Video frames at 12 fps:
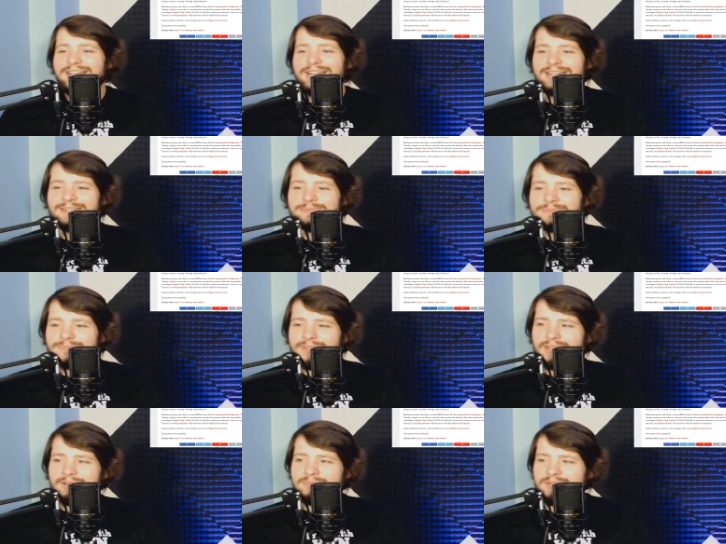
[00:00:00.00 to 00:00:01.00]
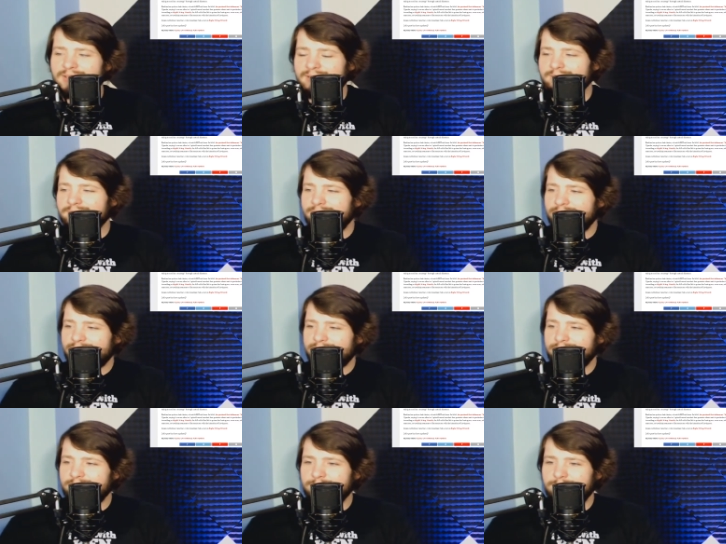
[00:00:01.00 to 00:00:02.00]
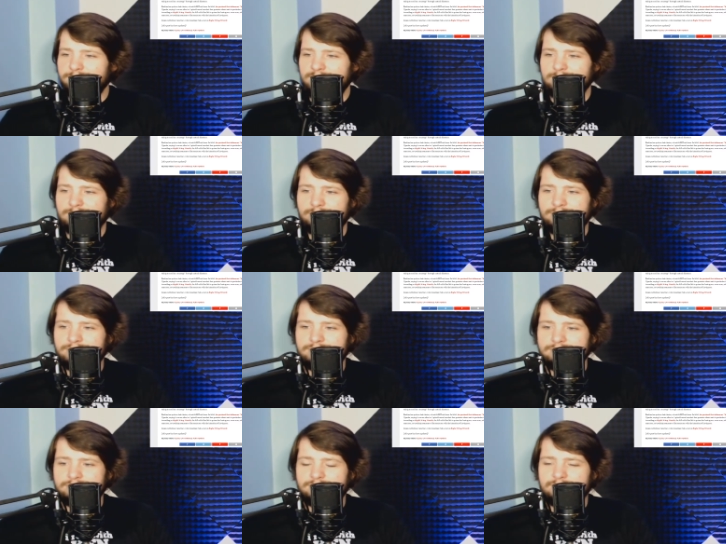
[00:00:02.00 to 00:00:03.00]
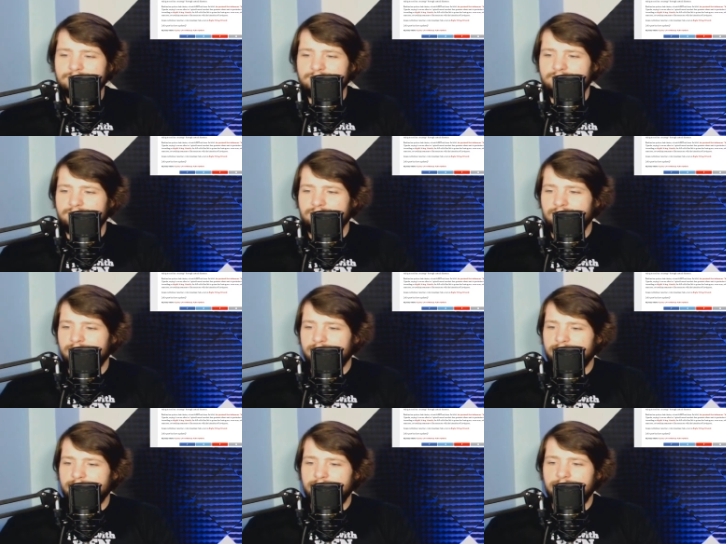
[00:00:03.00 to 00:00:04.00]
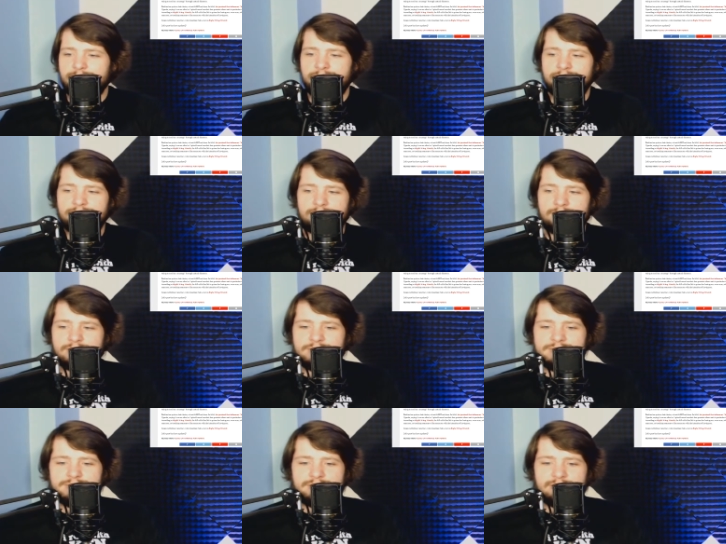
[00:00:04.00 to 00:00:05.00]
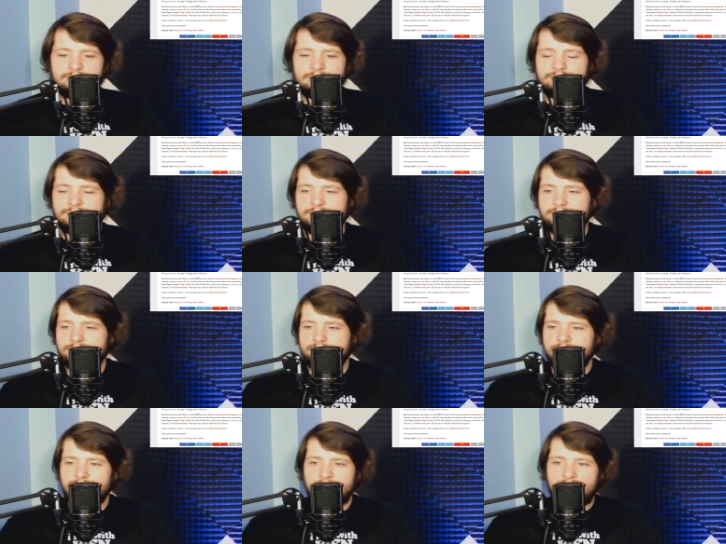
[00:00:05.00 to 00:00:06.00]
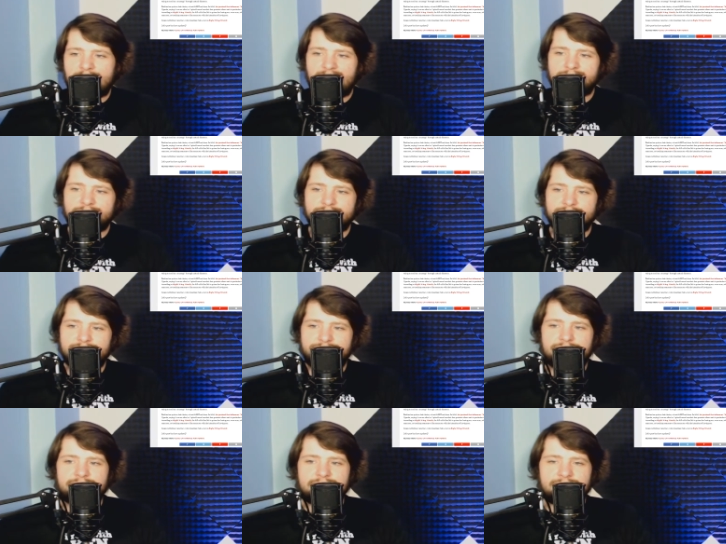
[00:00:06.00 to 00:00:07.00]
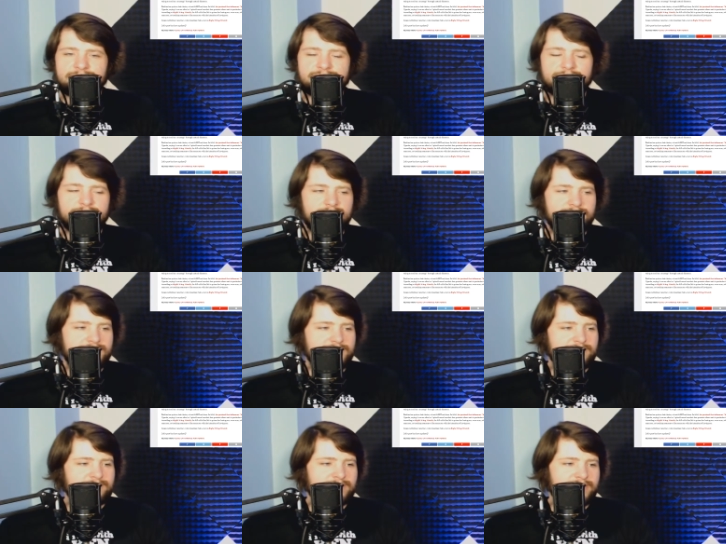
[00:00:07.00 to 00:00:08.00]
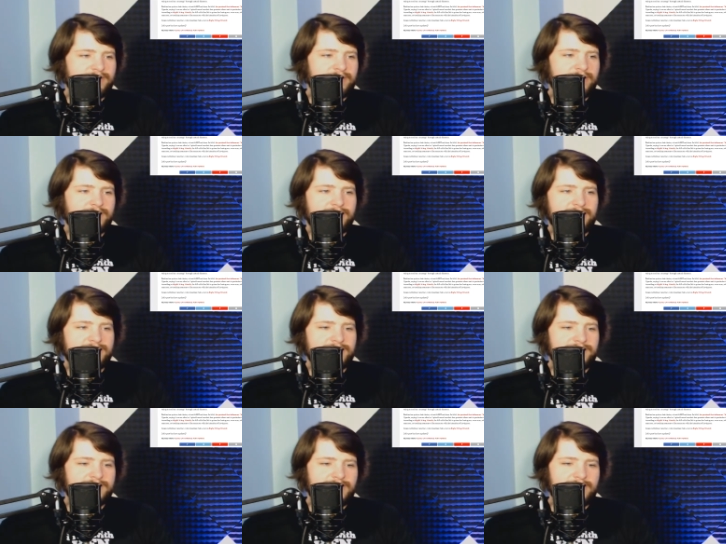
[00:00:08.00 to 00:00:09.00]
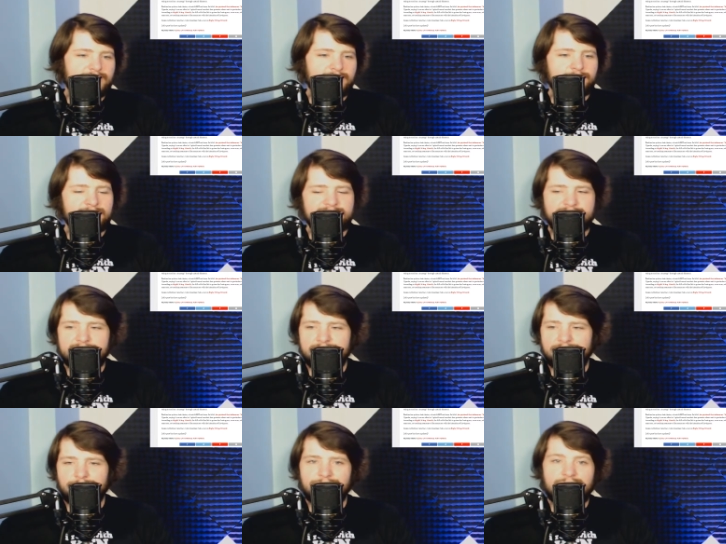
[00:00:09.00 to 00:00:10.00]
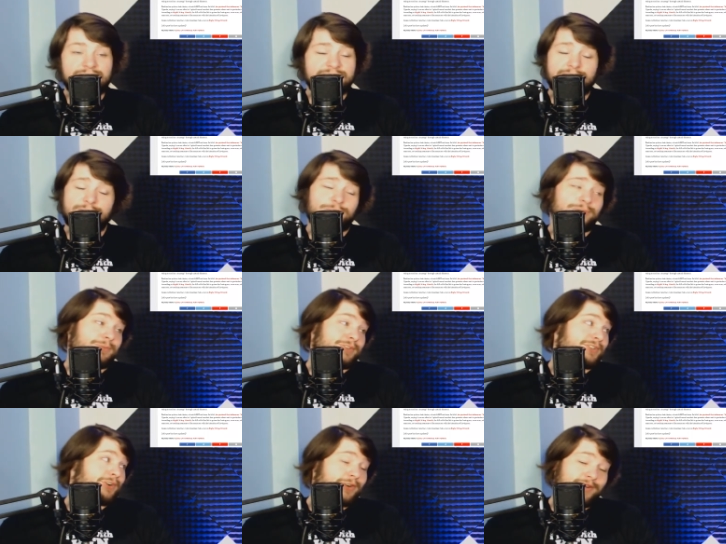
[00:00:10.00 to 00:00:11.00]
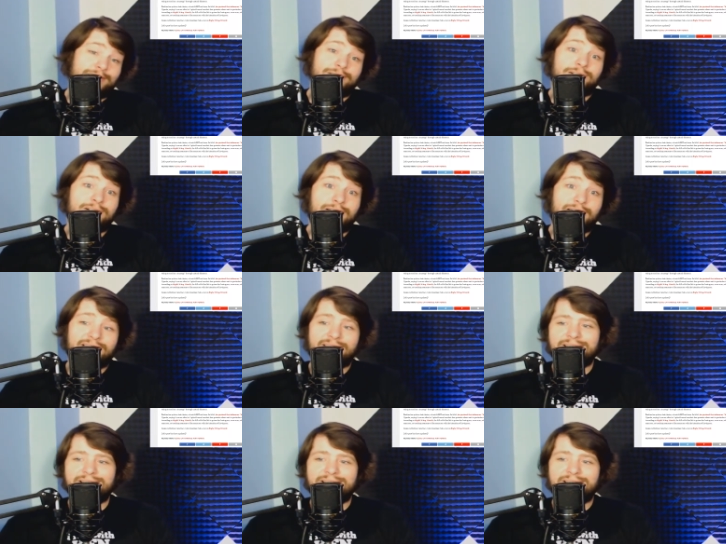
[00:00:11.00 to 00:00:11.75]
Yeah, I mean, we both know in our hearts how we feel. I don't really fear anyone's criticisms on things I say. Like when I say the word retarded a lot.